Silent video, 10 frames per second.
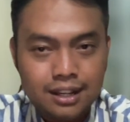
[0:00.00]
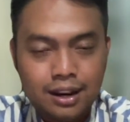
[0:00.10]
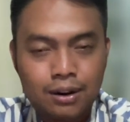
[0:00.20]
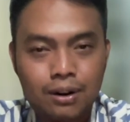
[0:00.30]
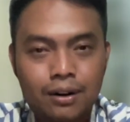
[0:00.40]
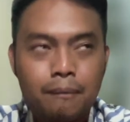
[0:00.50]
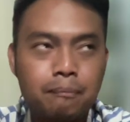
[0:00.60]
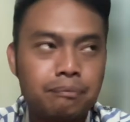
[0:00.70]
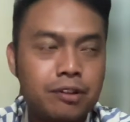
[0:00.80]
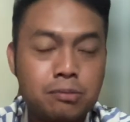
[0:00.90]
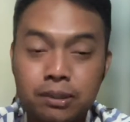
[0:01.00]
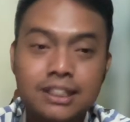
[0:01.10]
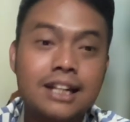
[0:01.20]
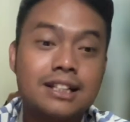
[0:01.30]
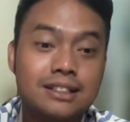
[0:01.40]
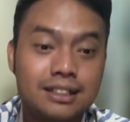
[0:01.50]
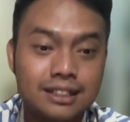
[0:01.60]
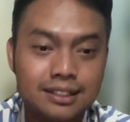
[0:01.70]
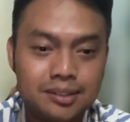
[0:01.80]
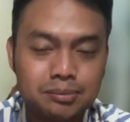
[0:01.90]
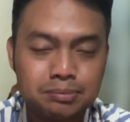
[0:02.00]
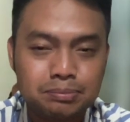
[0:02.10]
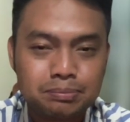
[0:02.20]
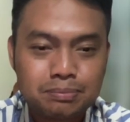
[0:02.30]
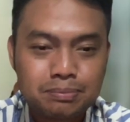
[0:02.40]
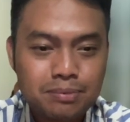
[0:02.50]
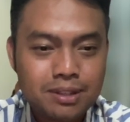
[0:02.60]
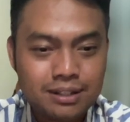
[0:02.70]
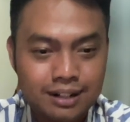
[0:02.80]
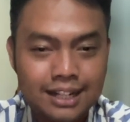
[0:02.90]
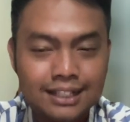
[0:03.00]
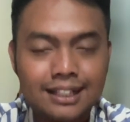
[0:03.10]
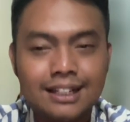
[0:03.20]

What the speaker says: or spontaneously. right?